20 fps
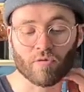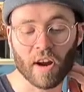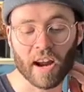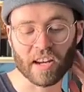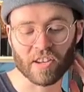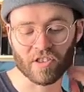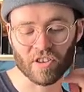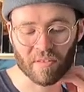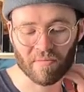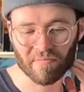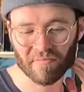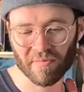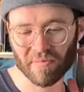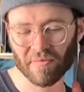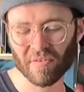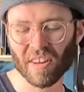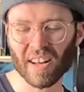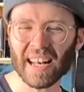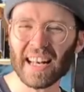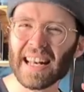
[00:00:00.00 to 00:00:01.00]
range, a
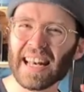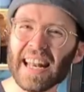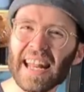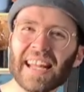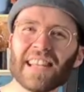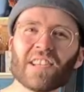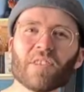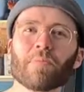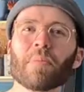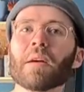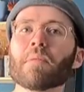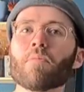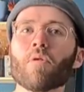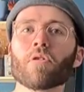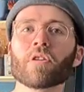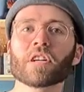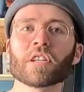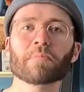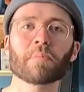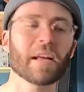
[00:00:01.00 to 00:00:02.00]
little bit
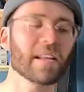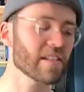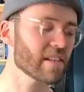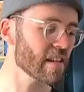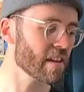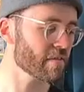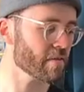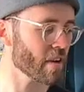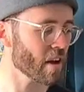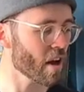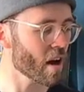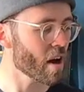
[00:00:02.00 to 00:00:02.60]
more expensive,